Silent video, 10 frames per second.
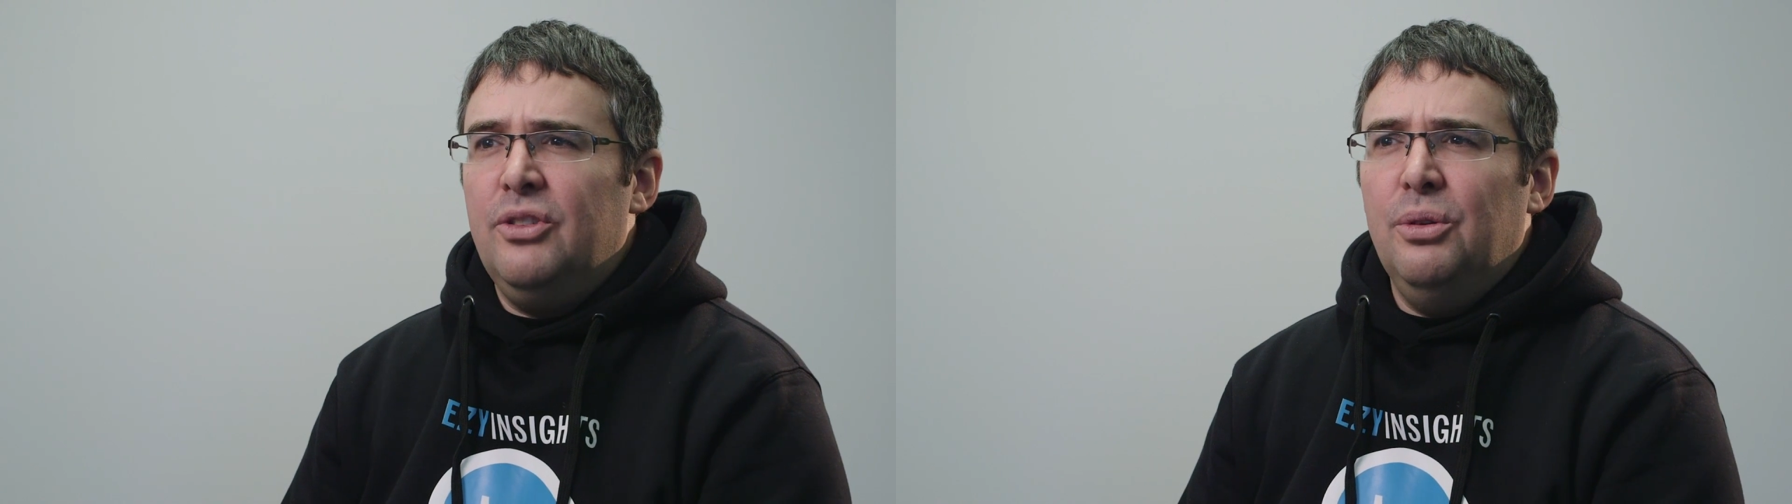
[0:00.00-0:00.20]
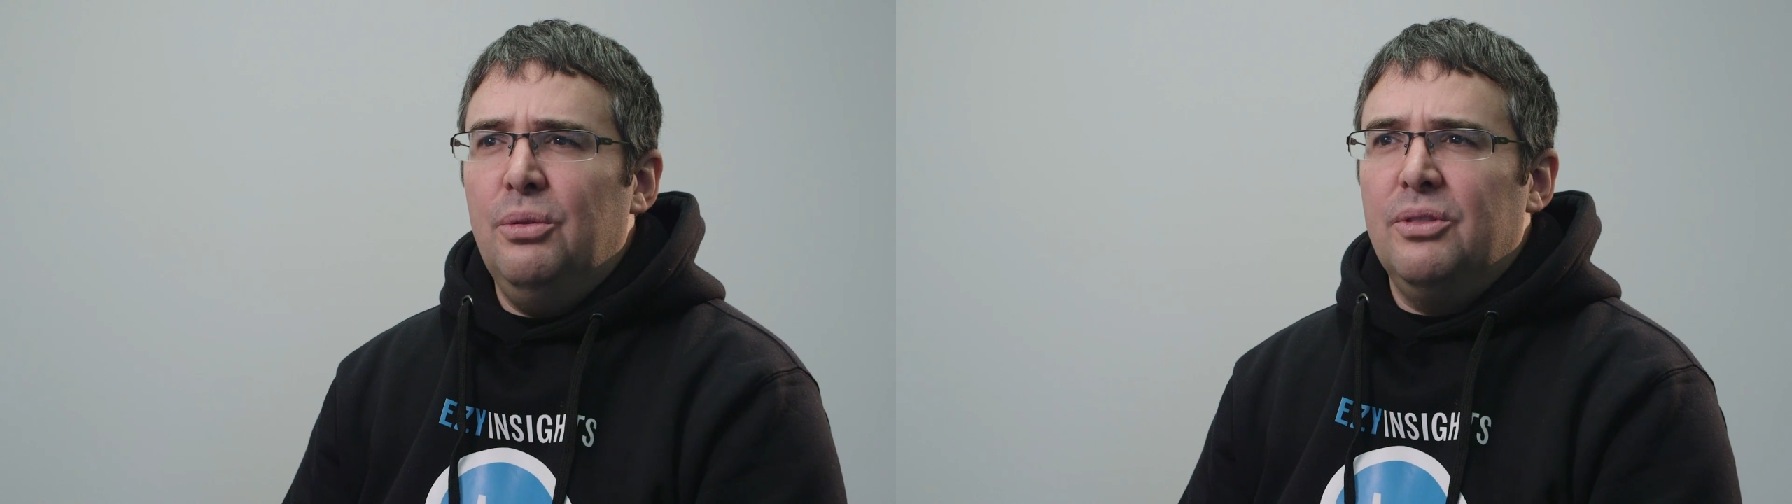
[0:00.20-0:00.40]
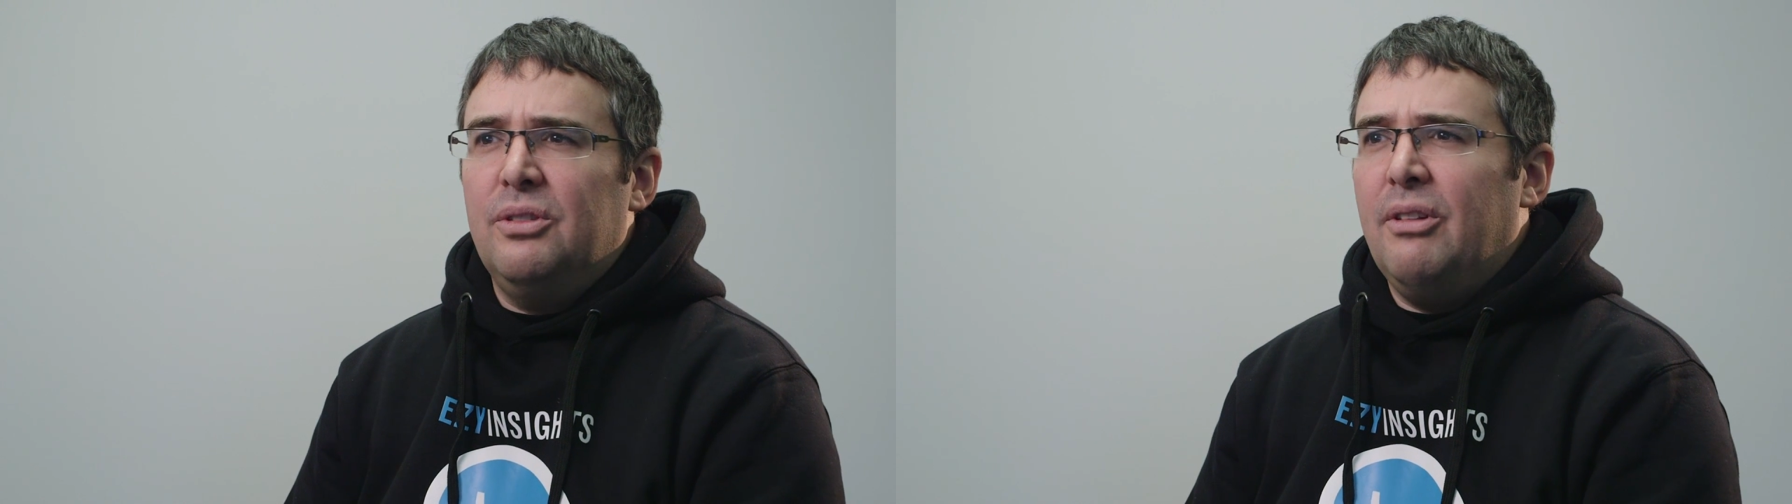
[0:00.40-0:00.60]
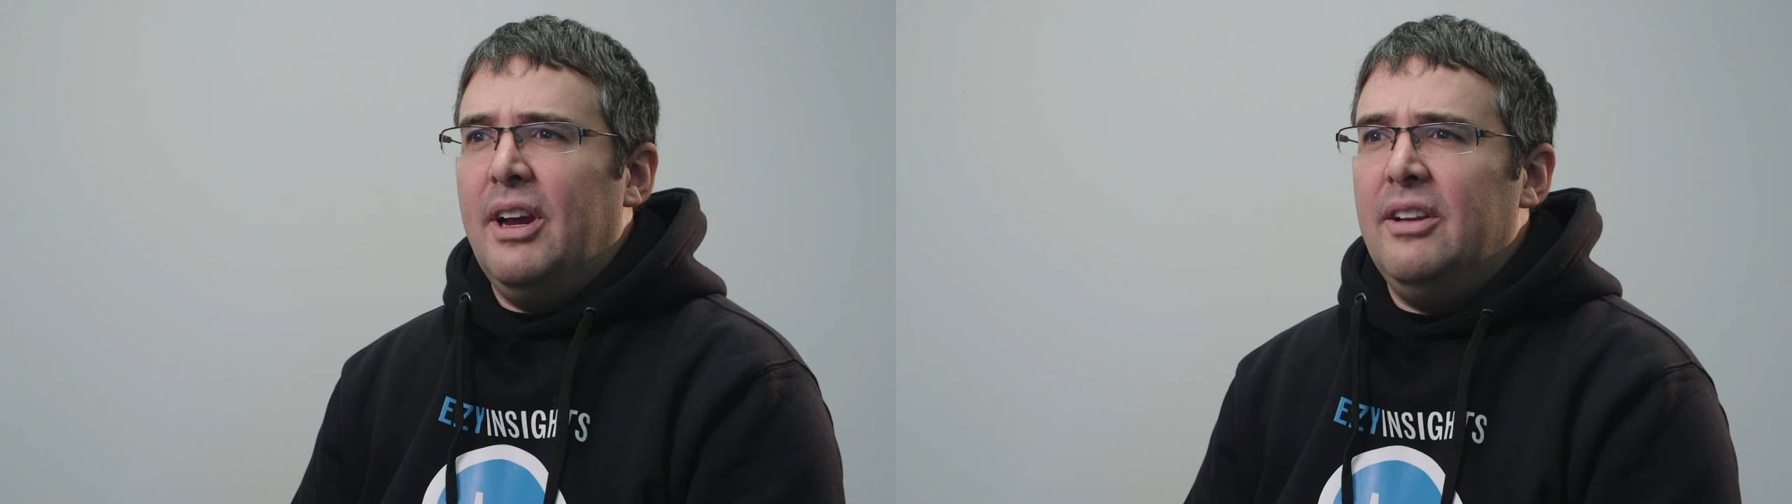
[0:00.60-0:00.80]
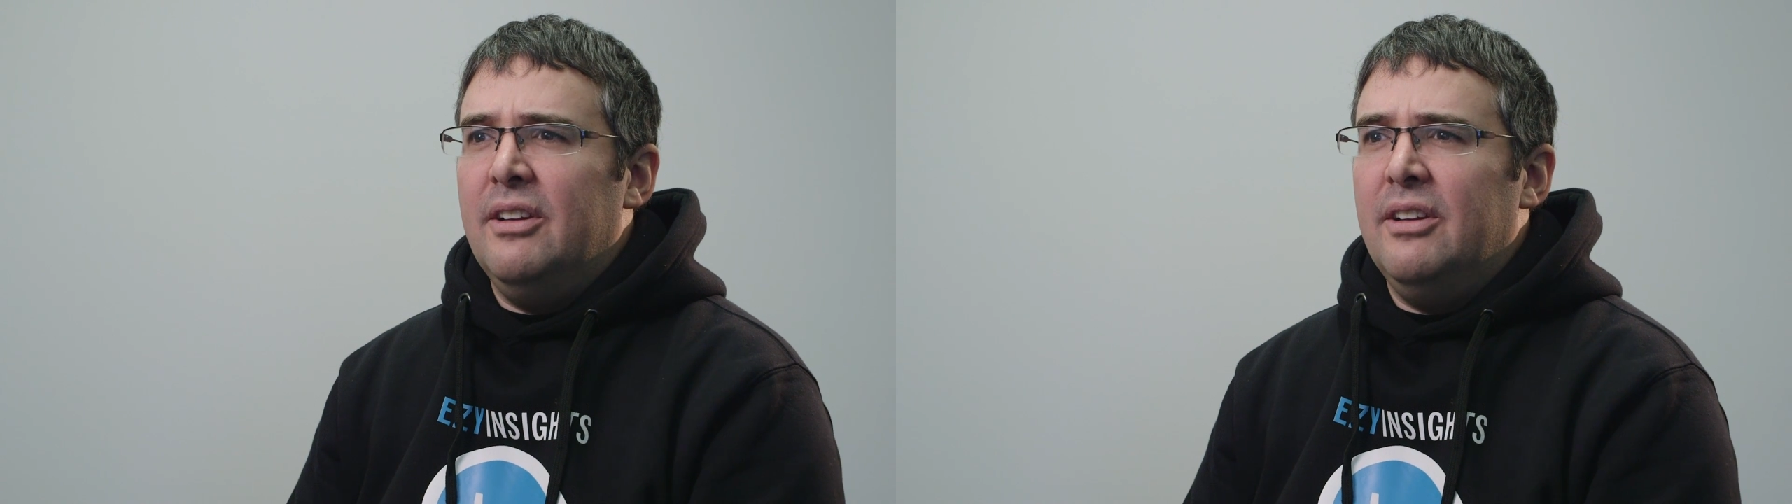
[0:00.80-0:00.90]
tool's great,